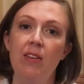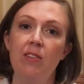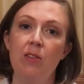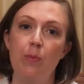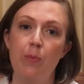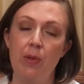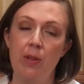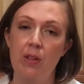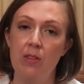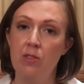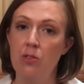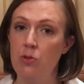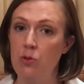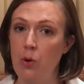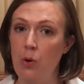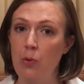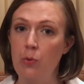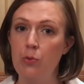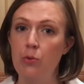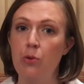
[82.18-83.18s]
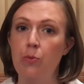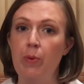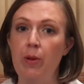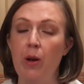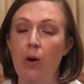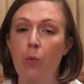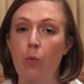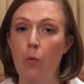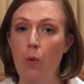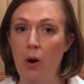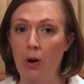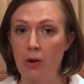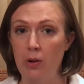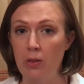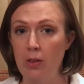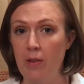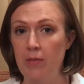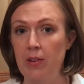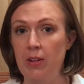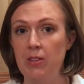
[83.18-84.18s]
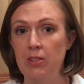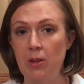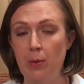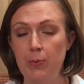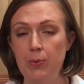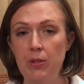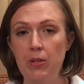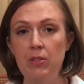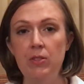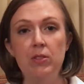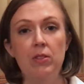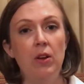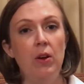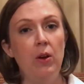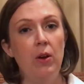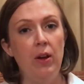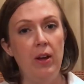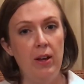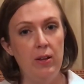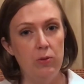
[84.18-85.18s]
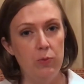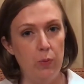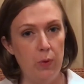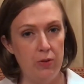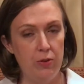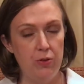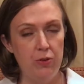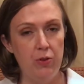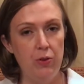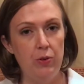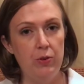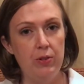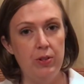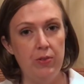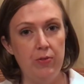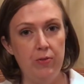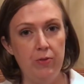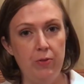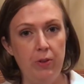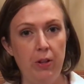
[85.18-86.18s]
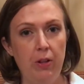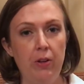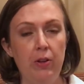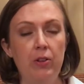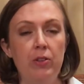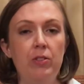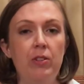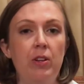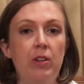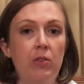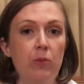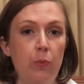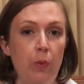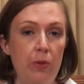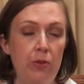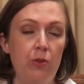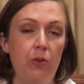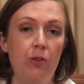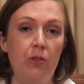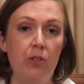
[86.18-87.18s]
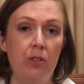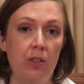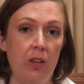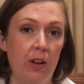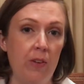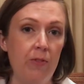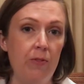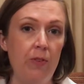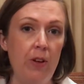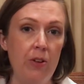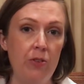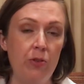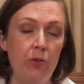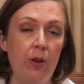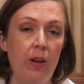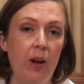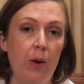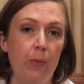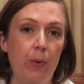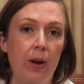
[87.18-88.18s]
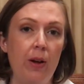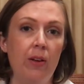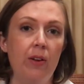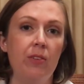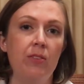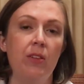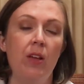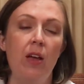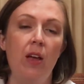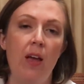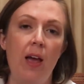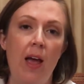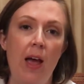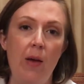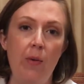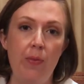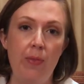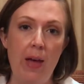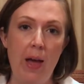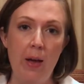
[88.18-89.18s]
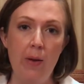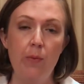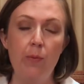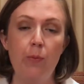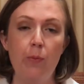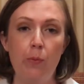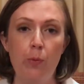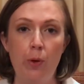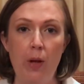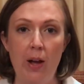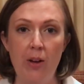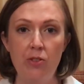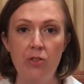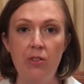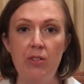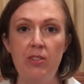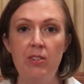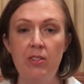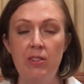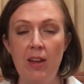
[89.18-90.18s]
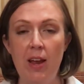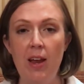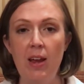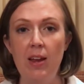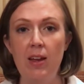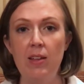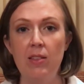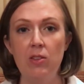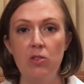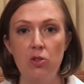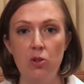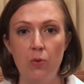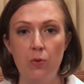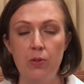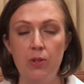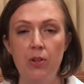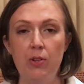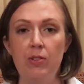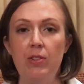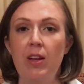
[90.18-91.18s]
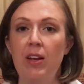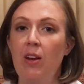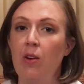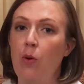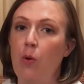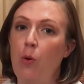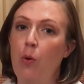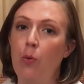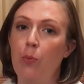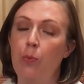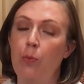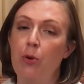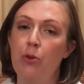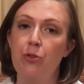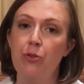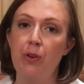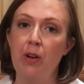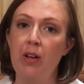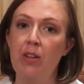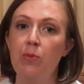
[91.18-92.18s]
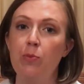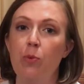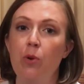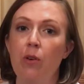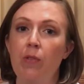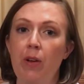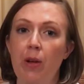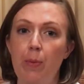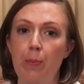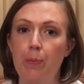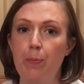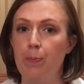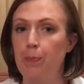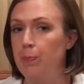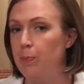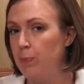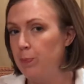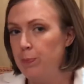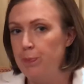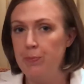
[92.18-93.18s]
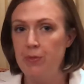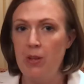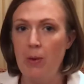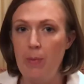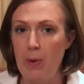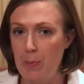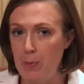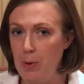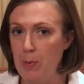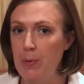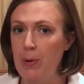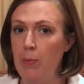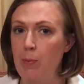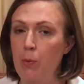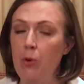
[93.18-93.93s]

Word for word: is something that's known to be a water-loving substance. It's what's used in fillers and it's what's used in a lot of facial care products. And that will actually stay in the surface of your skin and hold moisture as more of a semi-permanent